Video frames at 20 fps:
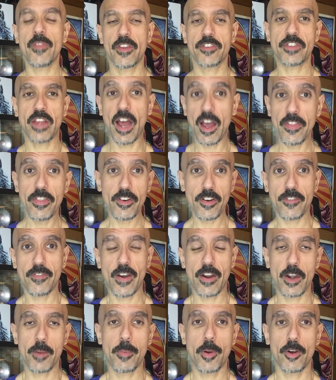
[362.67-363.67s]
on this other
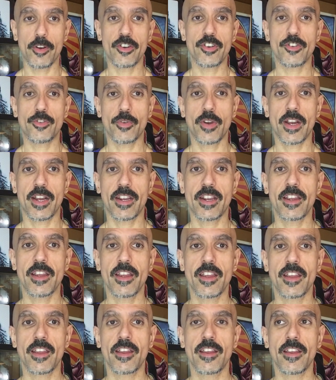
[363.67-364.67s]
very potent drug
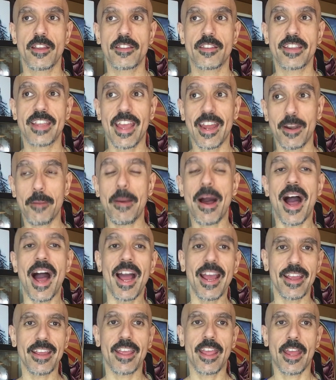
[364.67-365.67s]
to get him
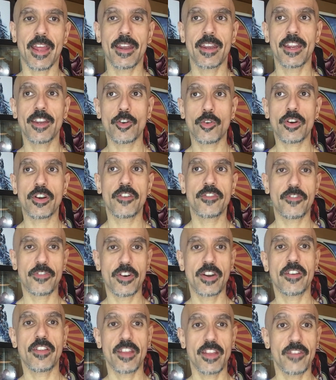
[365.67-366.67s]
high again in order
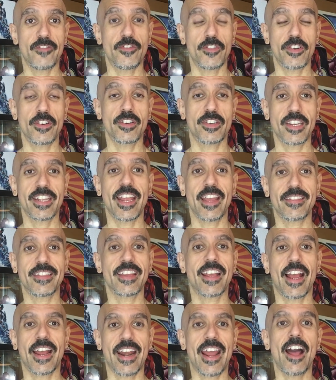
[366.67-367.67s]
for to get
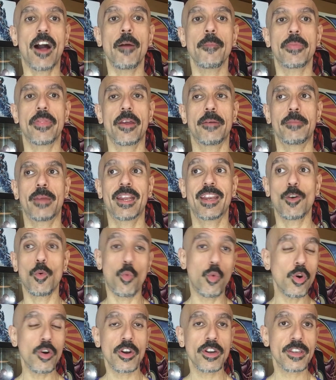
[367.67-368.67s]
the guy to help them. And it
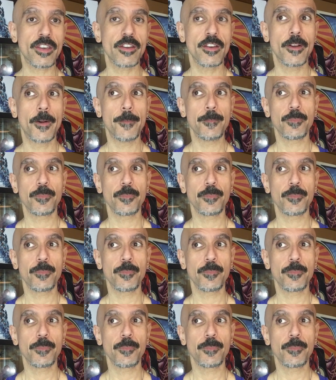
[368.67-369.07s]
worked,